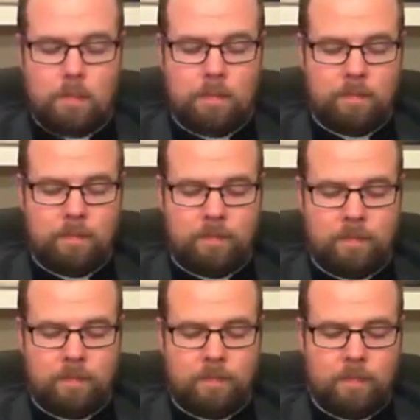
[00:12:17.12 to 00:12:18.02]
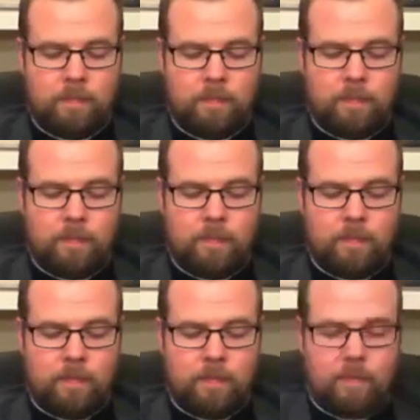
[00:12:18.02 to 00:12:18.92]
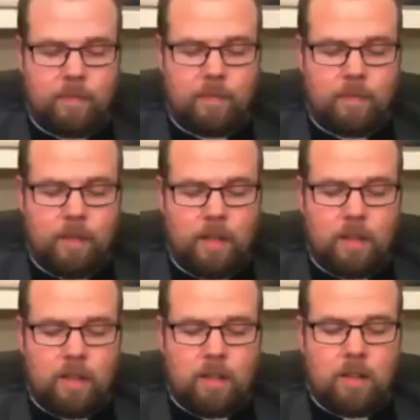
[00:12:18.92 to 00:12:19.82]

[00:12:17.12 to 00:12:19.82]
[no speech]